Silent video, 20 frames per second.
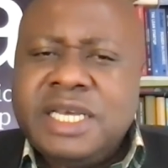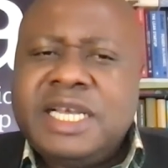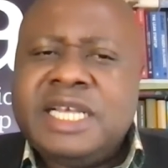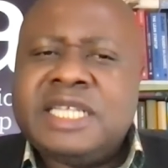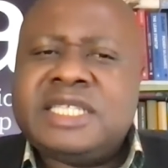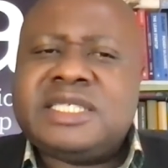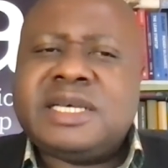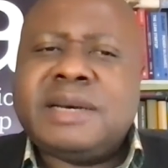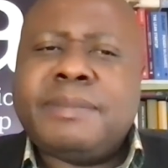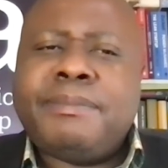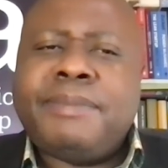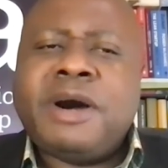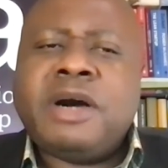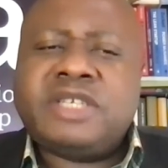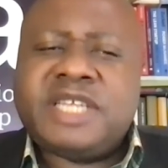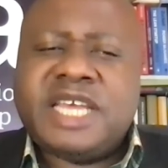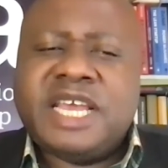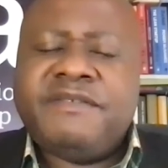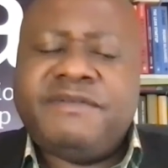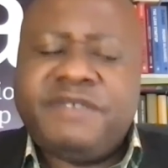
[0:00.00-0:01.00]
It's
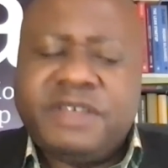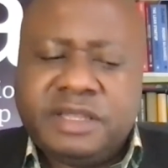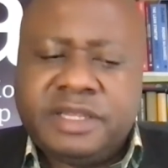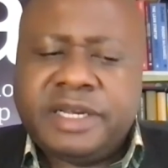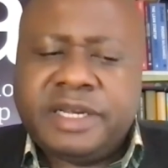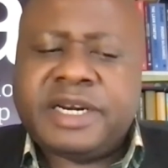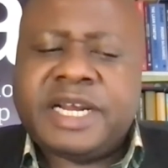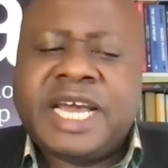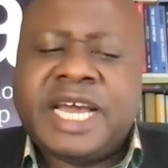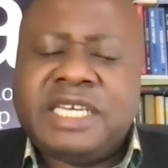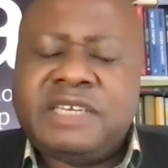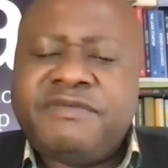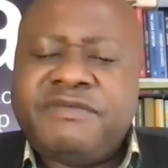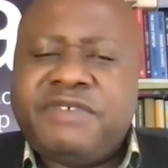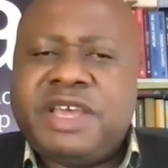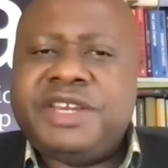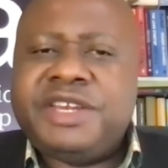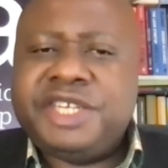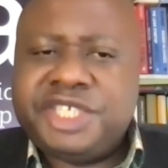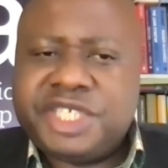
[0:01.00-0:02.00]
about having the right
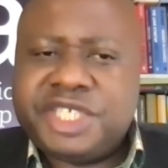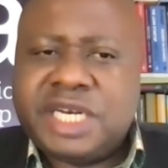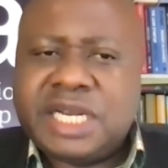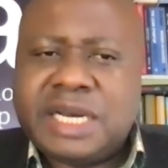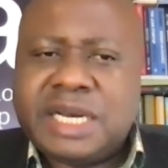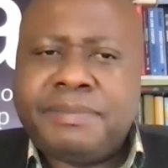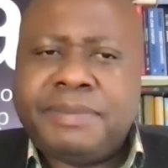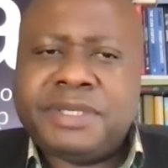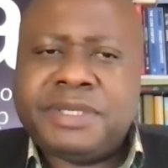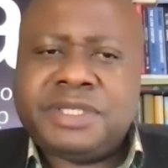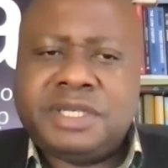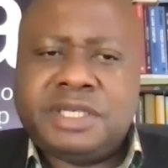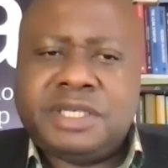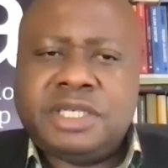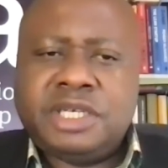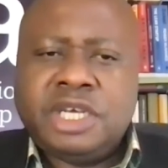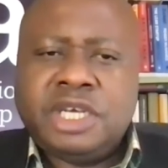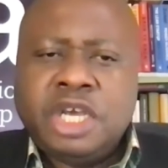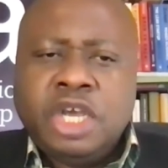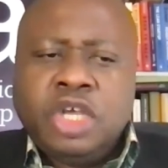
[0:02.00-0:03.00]
financial
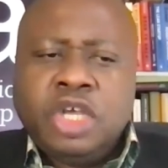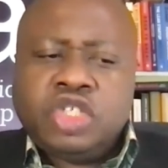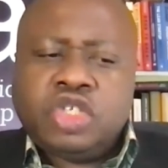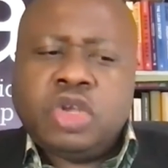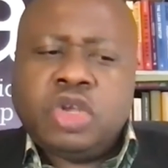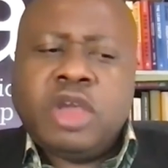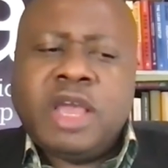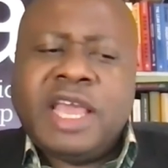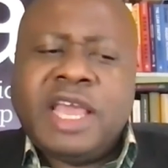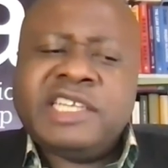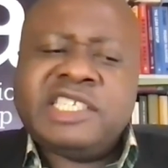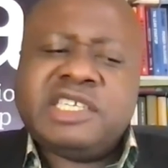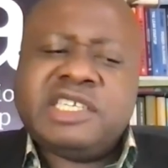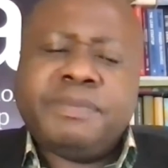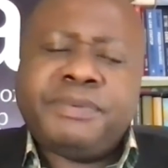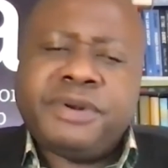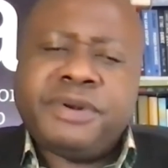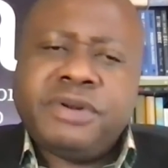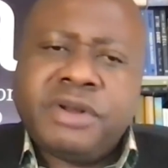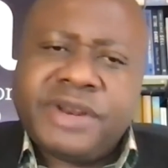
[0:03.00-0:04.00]
capacity. So your
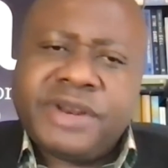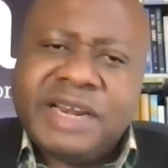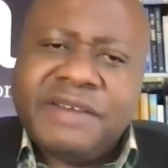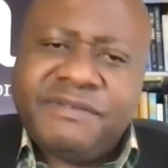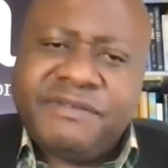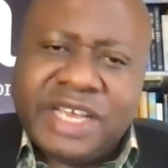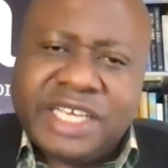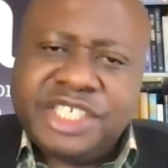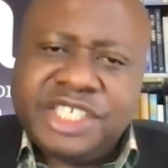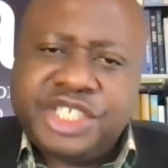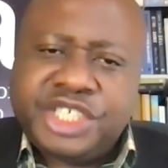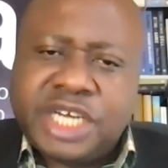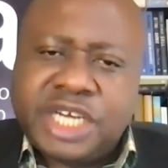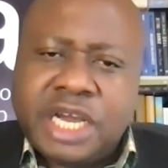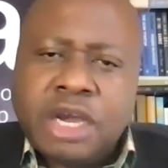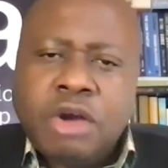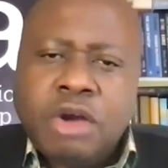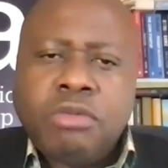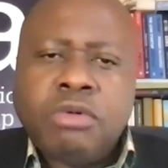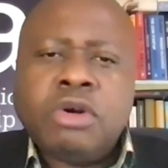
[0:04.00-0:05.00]
entrepreneurial
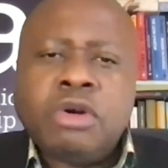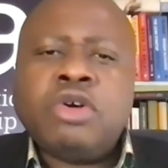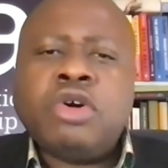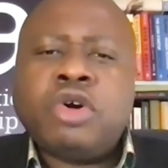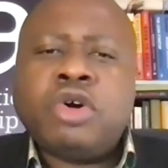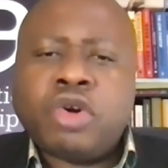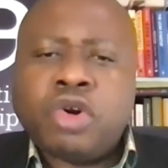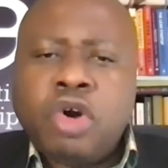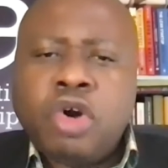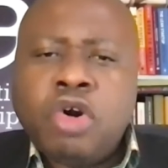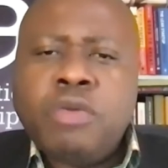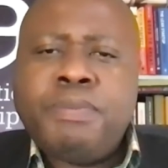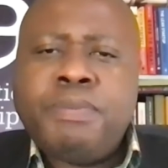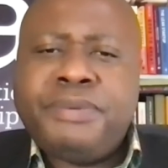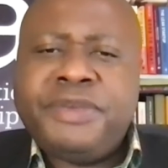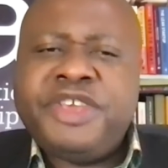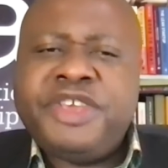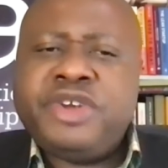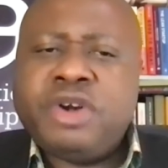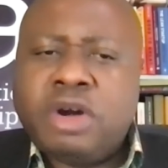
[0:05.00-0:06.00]
venture will grow
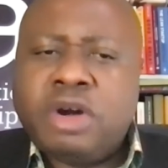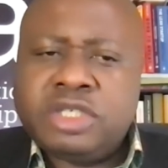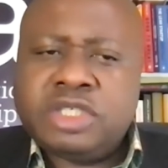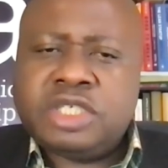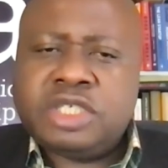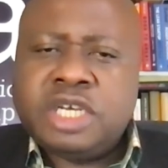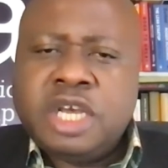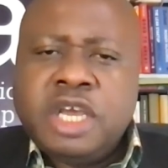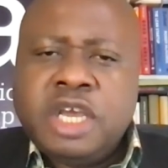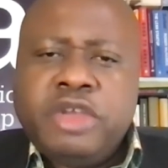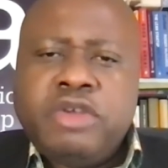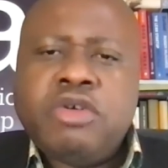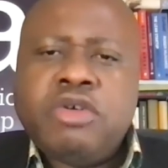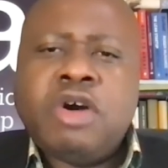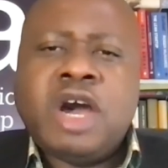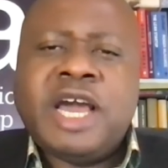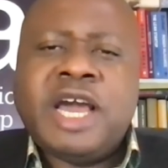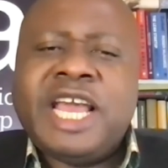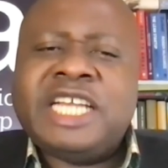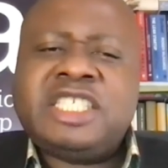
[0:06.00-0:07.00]
beyond
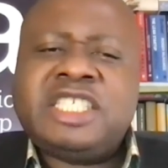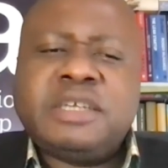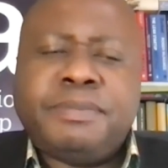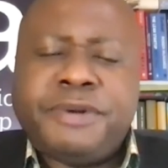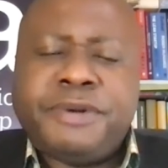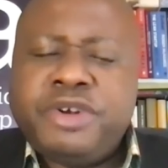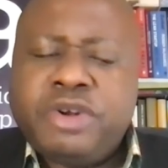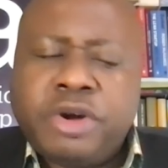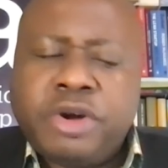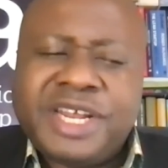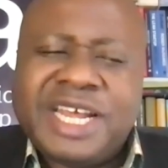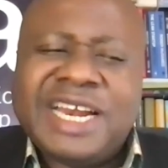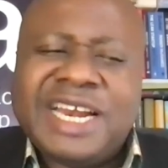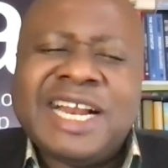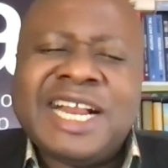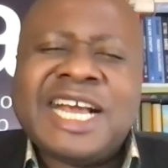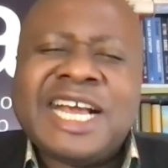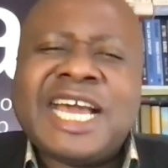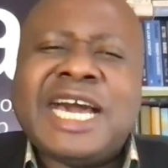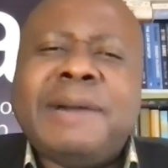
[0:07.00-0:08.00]
your
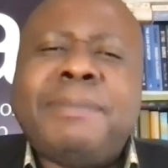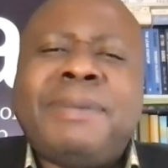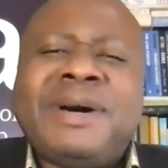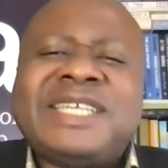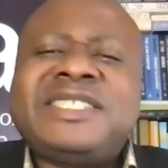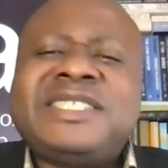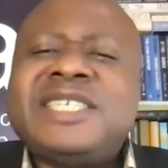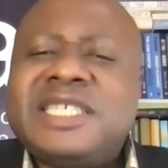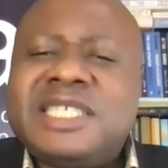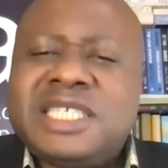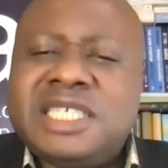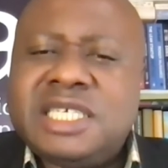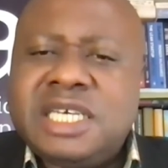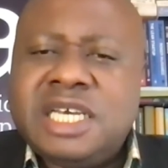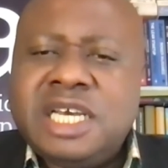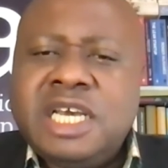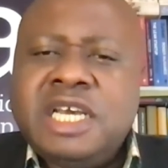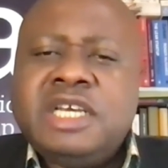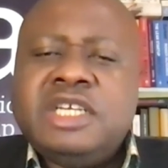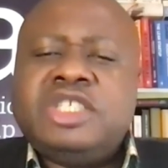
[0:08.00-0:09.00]
entrepreneurial capacity.
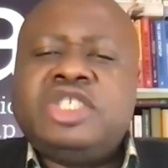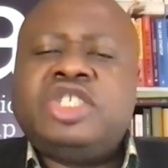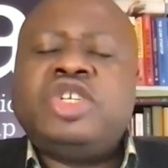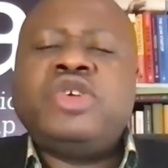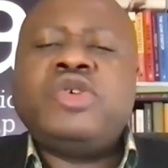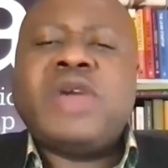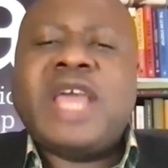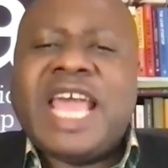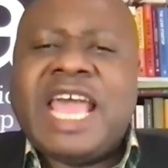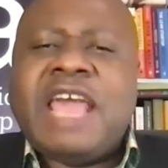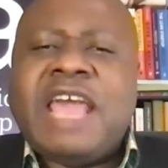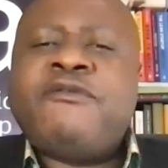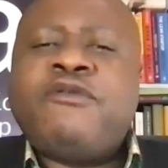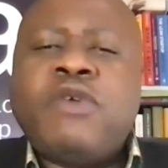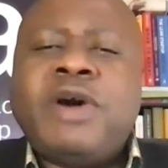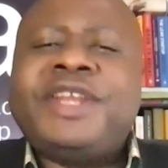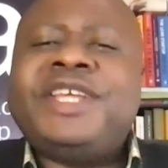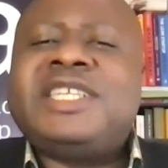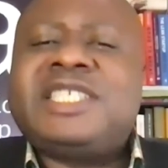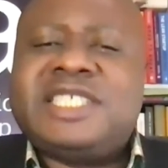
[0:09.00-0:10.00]
Do you have
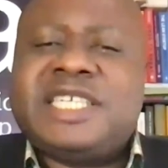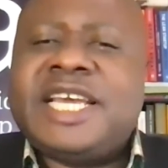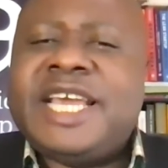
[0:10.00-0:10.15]
what it